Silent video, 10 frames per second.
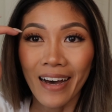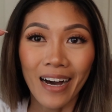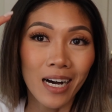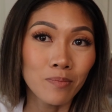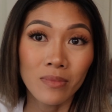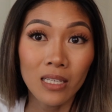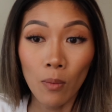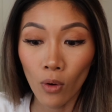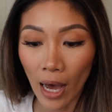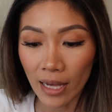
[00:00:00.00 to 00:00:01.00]
um,
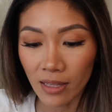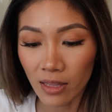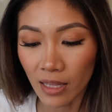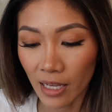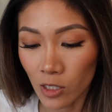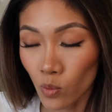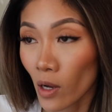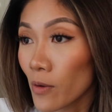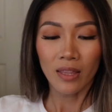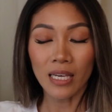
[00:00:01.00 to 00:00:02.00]
double eyelid thing as
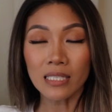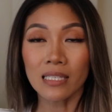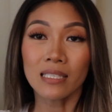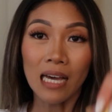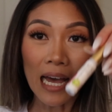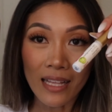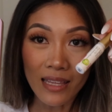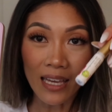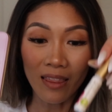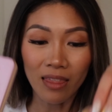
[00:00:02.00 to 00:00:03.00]
well. This is kind of
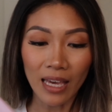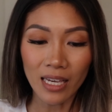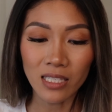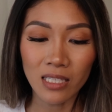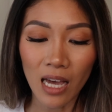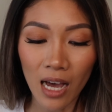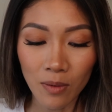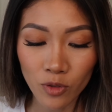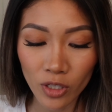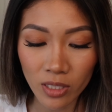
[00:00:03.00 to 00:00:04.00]
like this,
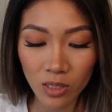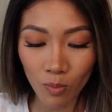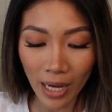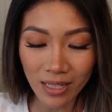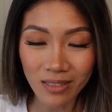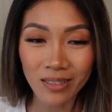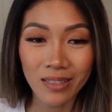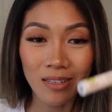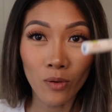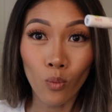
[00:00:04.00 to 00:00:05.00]
um, just minus
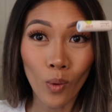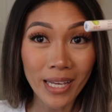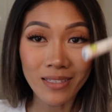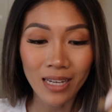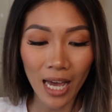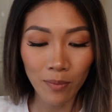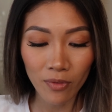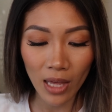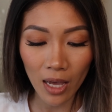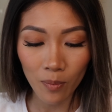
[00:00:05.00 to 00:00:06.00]
the wait time of
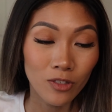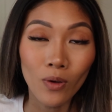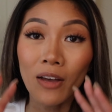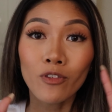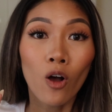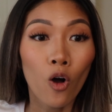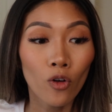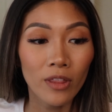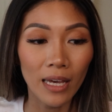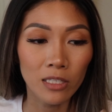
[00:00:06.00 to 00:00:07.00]
that. So after
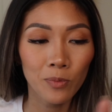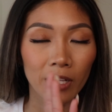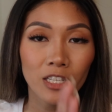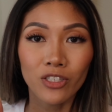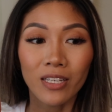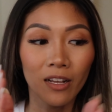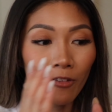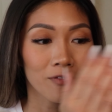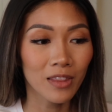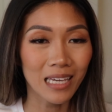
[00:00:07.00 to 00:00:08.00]
all the explanation
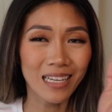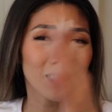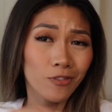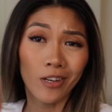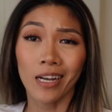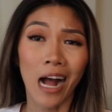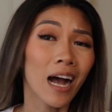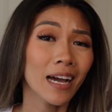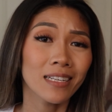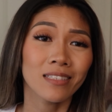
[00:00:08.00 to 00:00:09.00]
of the different
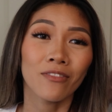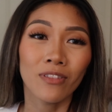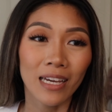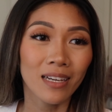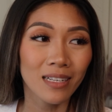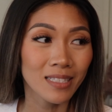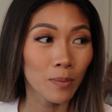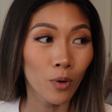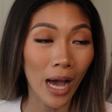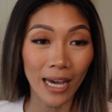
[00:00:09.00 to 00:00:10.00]
kinds of like
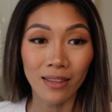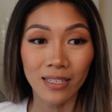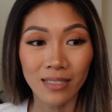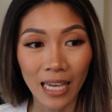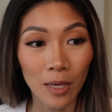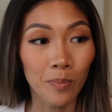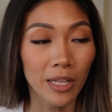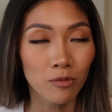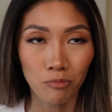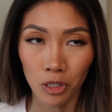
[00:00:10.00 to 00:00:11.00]
double eyelid tape
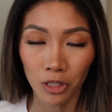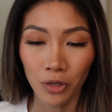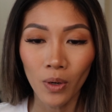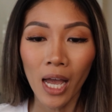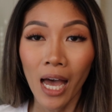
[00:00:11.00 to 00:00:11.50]
and glue,